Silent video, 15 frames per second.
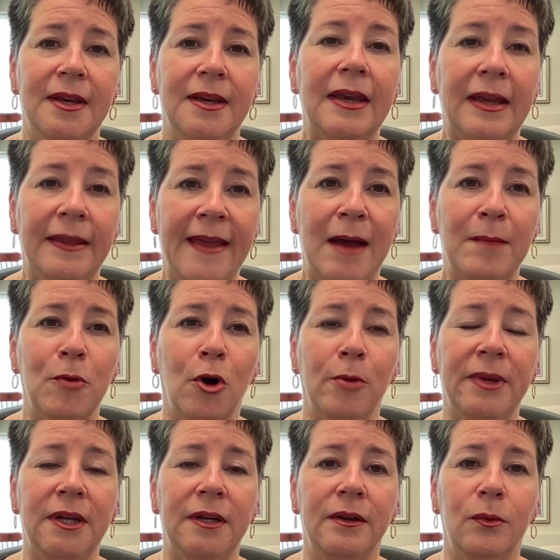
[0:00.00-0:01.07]
In that
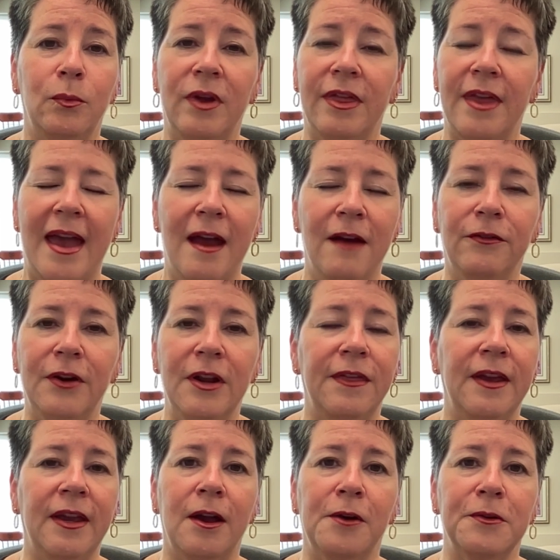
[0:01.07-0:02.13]
moment, with
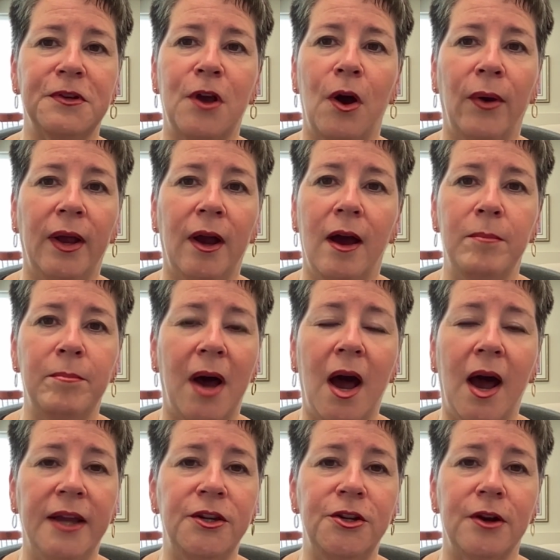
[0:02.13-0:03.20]
everything else going on
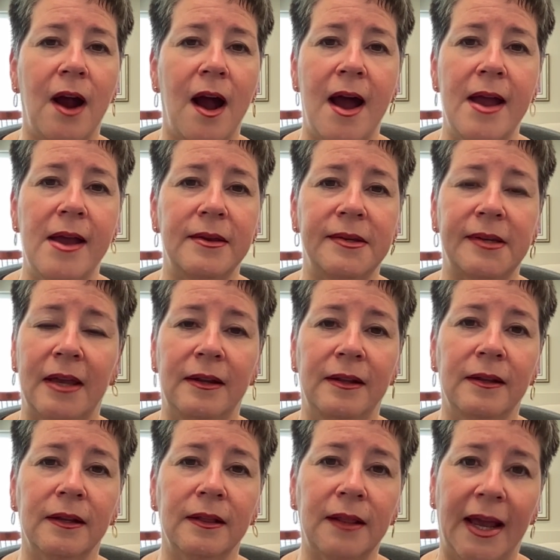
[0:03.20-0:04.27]
behind your eyes and
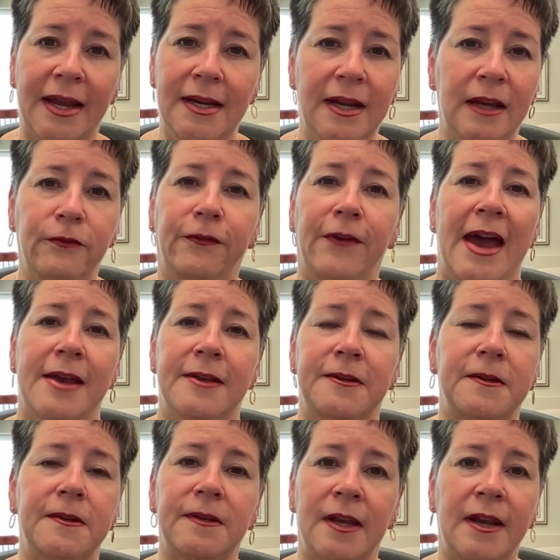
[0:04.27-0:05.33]
in the
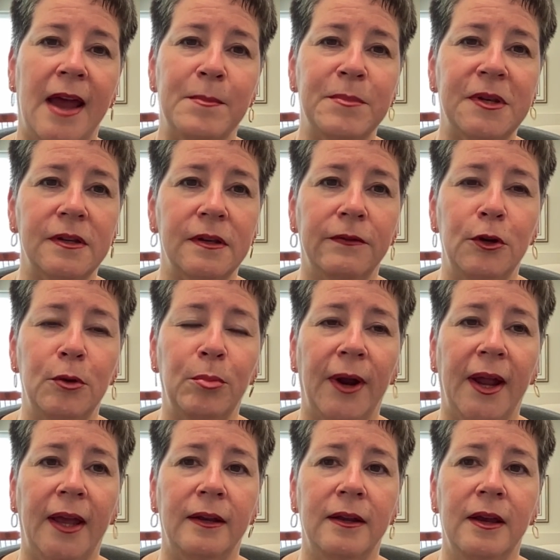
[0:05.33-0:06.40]
lightning-fast synapses of your
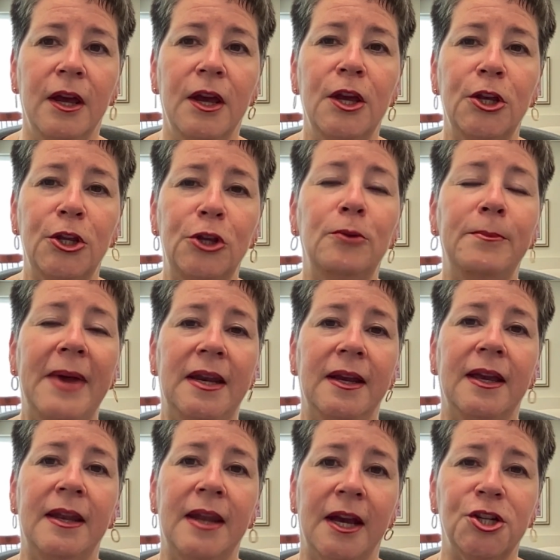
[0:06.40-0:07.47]
brain, you made a
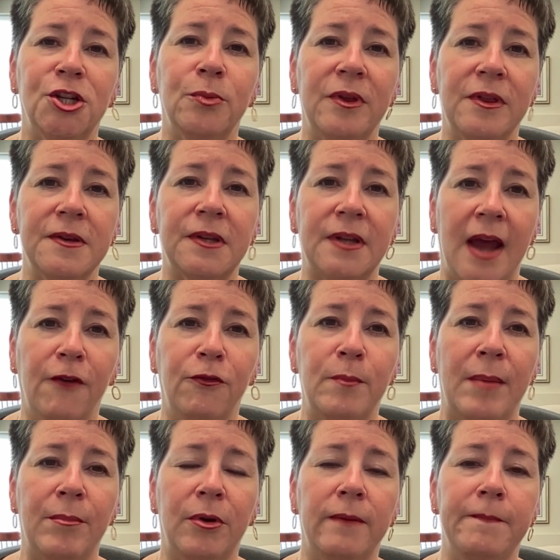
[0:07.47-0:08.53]
connection with a staff
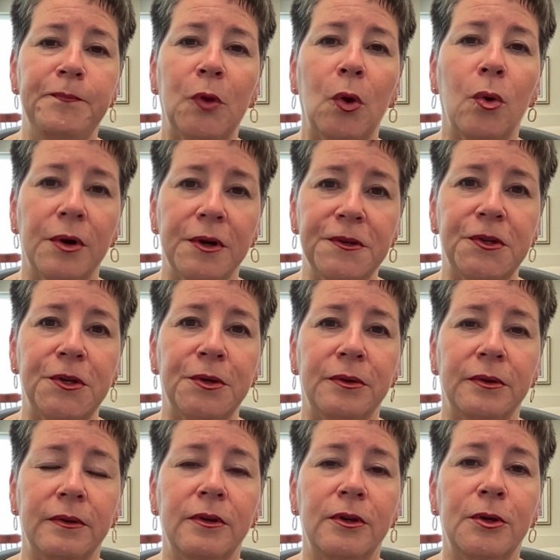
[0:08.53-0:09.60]
member or a
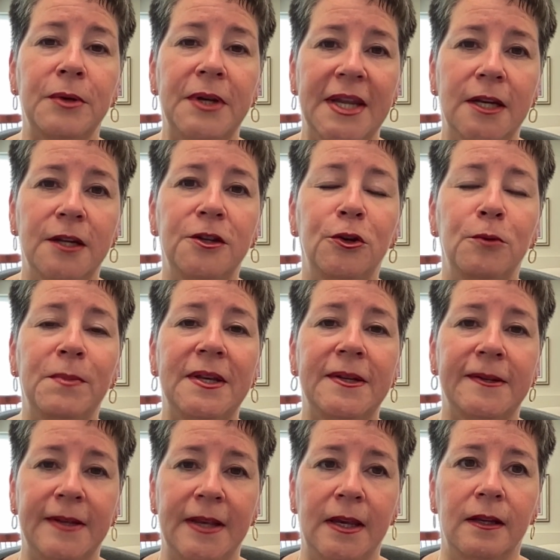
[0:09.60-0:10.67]
student who needed to be
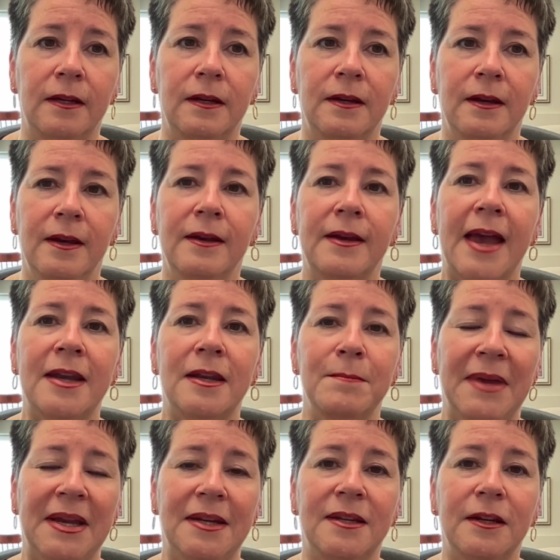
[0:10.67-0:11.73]
seen, and it
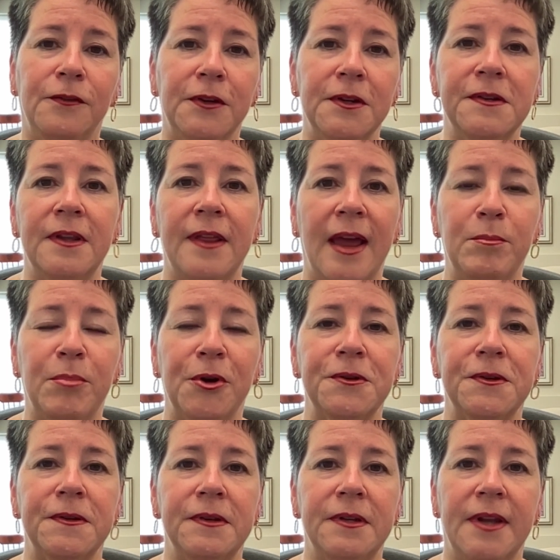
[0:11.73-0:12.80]
made a difference in that
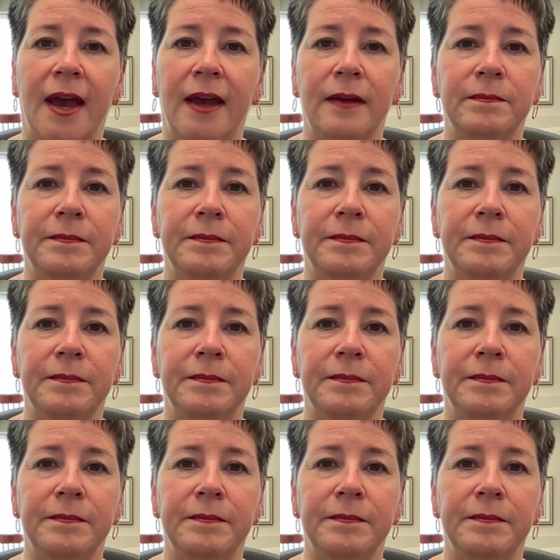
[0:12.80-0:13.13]
person's day.